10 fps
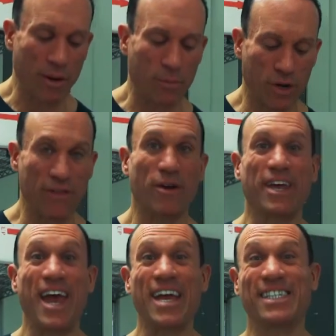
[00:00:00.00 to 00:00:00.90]
and I put it in there in
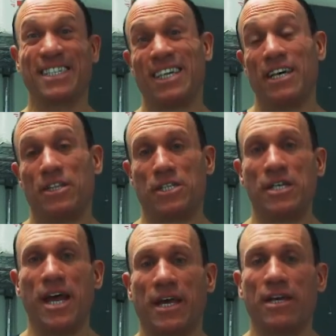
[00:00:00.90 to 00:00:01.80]
case the
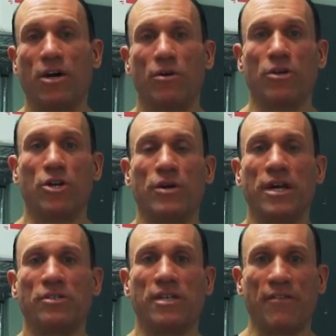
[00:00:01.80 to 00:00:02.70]
snake,
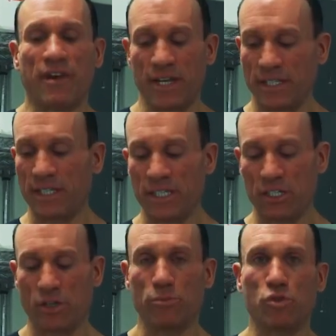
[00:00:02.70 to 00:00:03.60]
urinates or defecates. At least
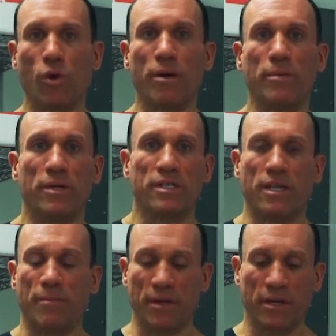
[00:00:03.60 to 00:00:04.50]
this will absorb
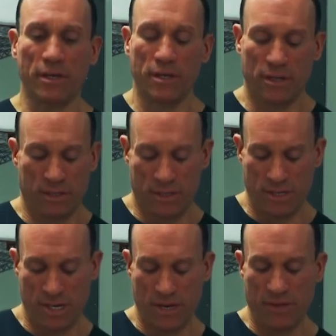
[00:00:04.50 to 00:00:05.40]
something,
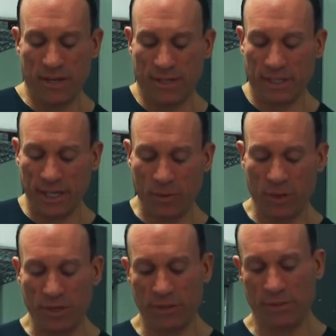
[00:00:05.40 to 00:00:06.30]
the
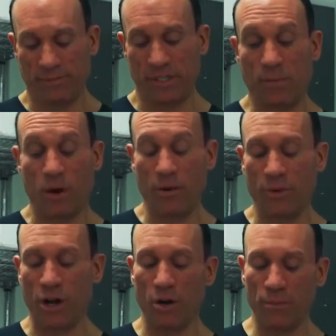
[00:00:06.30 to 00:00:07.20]
liquid, somewhat,
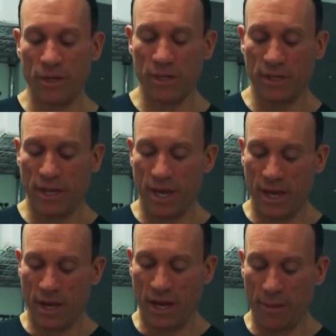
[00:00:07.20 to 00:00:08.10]
we hope.
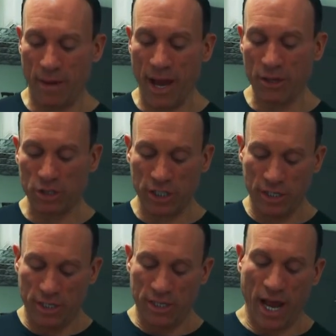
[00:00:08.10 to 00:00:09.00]

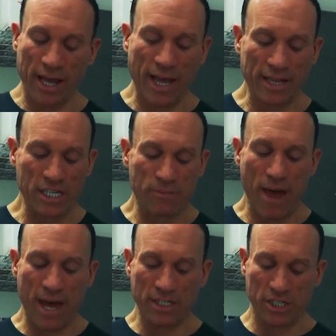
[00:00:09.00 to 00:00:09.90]
I like these
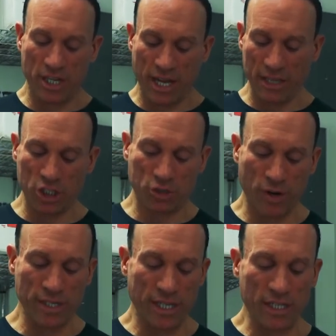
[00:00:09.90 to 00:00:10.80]
bags because they got the
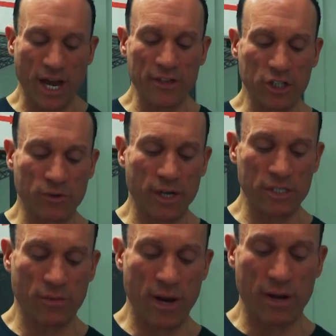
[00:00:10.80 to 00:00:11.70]
strings. I tie the
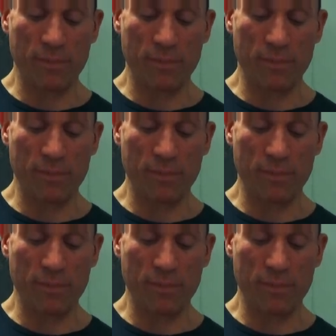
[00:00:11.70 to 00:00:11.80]
strings around